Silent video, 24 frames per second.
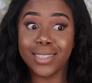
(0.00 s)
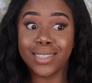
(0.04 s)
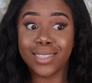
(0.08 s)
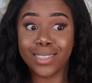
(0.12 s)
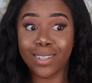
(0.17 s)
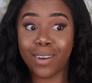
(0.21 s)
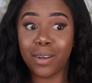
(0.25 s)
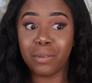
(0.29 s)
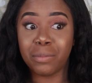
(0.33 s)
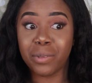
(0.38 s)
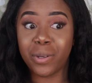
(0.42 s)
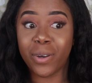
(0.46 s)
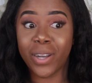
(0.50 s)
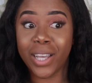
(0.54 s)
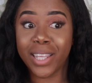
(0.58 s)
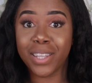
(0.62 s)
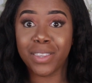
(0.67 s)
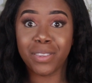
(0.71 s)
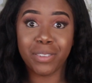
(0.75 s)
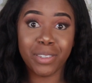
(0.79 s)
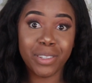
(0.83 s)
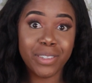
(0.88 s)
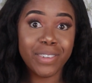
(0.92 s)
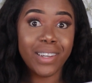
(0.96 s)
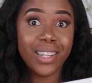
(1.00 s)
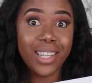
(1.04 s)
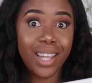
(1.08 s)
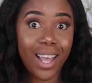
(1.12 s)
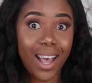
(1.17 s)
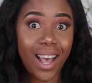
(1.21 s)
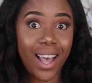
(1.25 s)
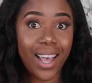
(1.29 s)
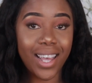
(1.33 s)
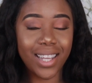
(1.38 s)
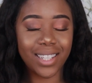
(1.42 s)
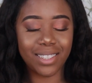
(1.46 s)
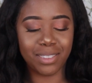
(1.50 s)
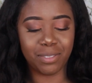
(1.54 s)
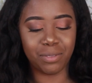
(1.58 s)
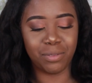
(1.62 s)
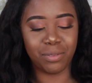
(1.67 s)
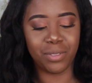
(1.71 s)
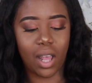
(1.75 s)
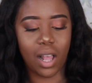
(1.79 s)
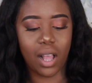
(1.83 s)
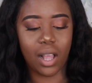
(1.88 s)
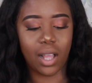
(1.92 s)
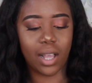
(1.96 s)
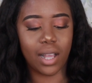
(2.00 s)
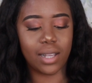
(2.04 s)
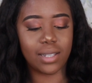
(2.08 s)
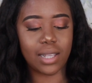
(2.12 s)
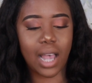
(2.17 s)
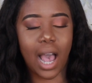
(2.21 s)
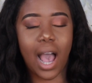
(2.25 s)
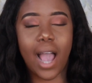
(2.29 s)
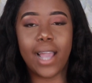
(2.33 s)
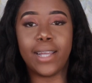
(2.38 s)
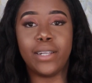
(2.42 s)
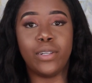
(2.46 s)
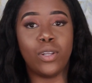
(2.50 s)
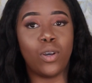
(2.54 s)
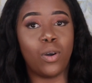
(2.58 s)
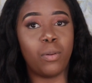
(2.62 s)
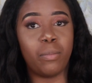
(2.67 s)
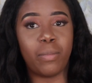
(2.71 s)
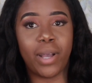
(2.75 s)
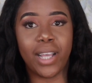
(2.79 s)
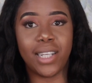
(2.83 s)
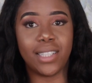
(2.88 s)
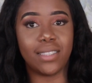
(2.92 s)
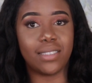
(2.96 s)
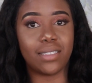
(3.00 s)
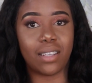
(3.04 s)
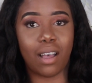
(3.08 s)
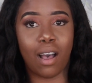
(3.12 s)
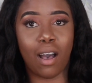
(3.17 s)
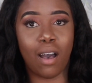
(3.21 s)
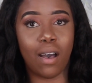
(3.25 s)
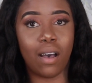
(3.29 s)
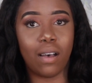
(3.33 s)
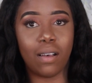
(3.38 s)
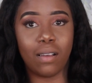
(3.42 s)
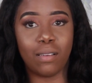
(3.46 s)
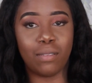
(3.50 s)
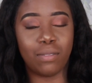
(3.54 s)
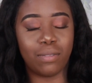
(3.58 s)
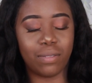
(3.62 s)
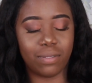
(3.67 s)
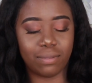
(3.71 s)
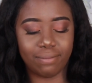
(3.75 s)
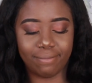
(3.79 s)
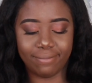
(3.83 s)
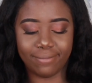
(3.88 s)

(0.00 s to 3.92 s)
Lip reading: So I'm going through a lot because I know myself.